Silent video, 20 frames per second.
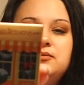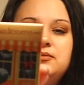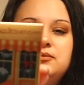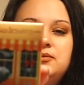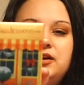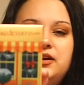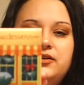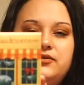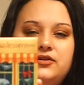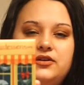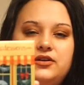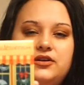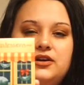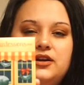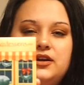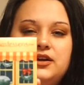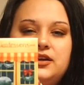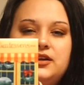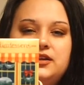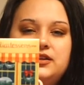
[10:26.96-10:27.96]
whatever.
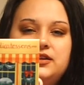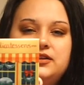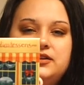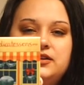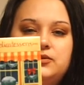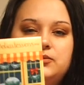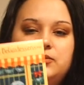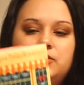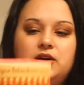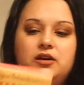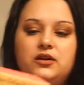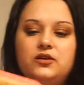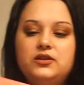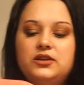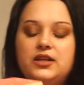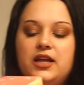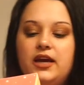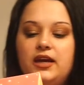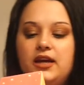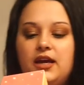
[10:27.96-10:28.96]
This is what it looks
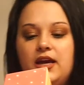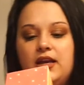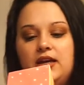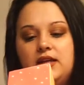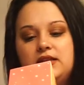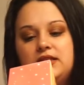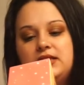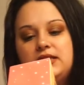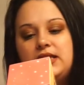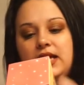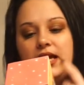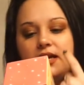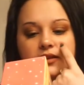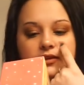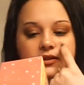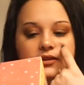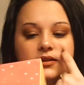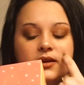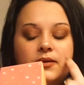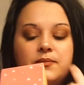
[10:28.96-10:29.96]
like, and it
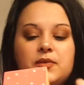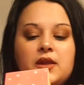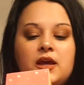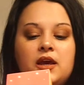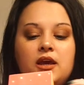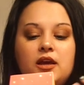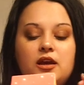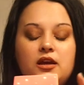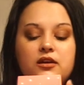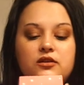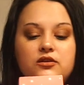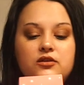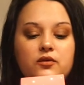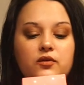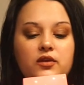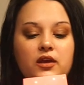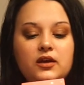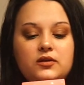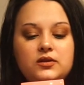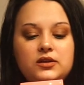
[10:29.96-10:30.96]
says, in
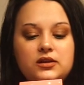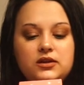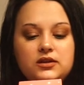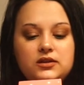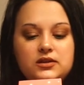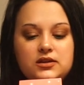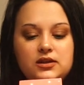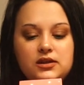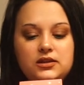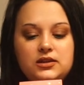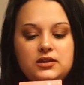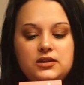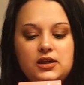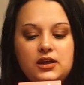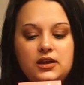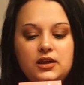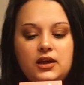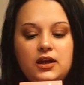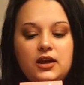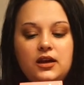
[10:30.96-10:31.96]

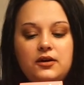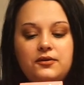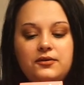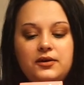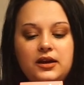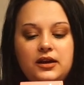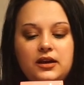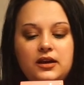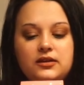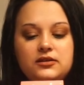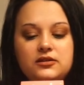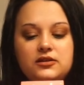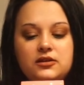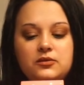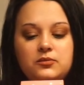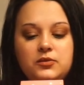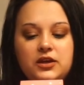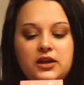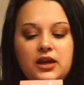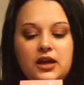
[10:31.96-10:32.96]
2016, Hillary
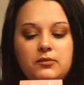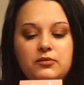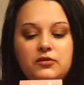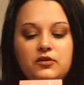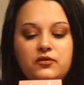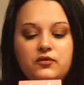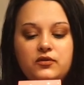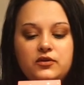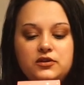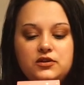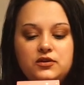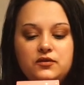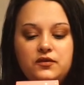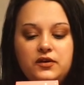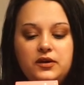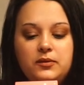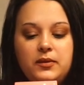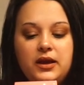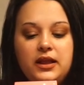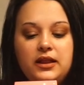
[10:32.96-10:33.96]
Clinton became the first
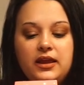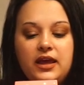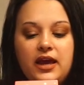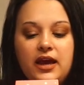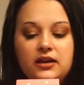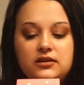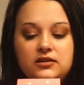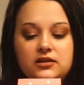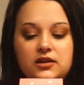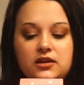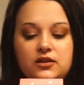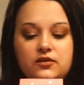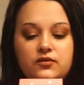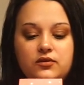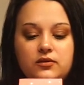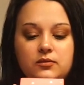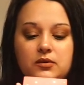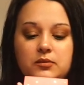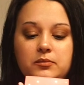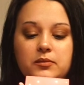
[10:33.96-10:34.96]
female candidate
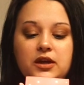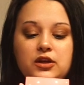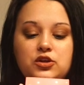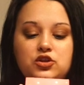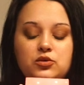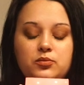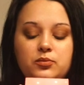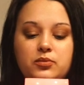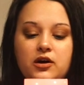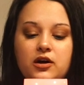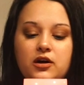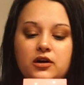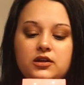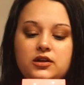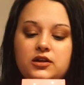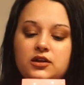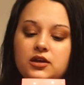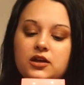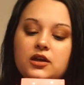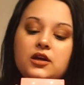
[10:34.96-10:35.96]
from a major
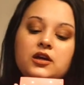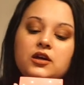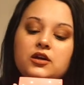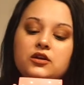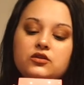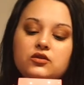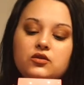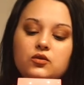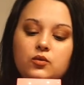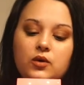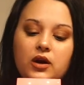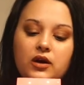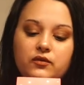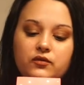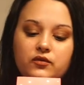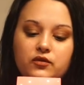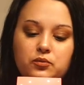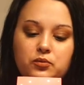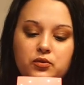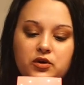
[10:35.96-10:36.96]
party to run
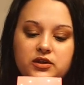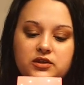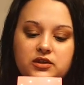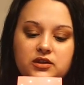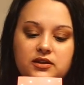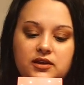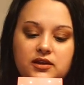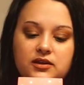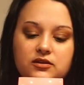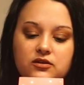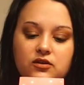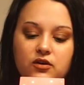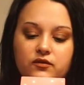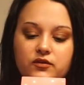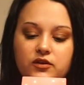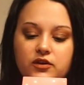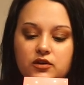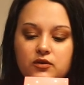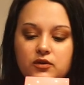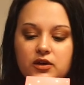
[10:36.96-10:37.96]
for president of
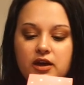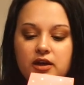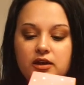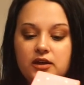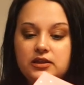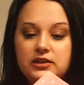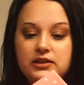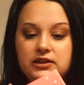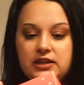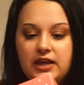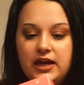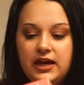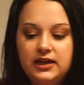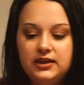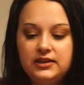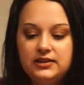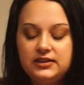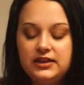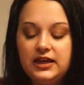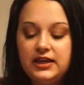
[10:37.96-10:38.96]
the United
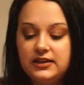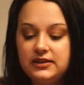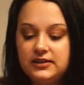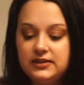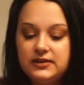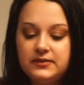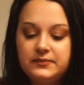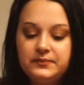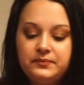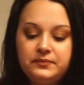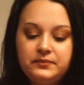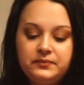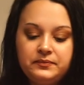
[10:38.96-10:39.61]
States.